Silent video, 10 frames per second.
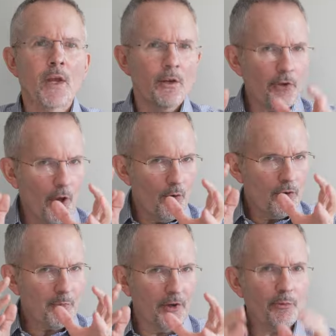So
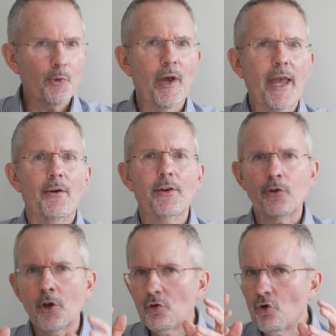the principle here
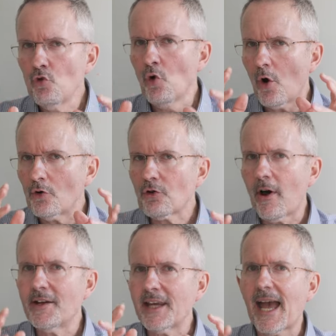is do not
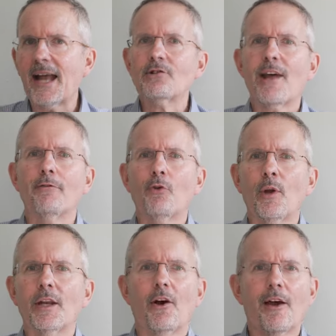try to catch that
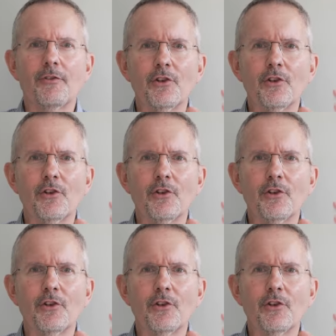falling knife.